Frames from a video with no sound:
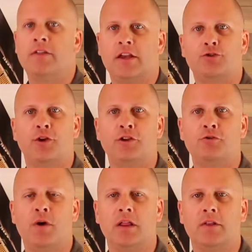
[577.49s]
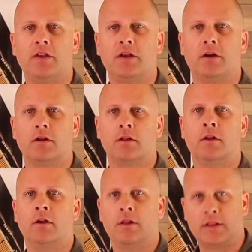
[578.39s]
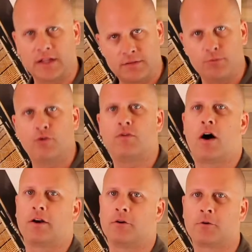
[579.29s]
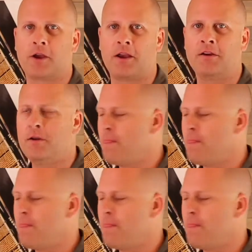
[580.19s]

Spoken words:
They trained you well on the hill. Let's move on, okay?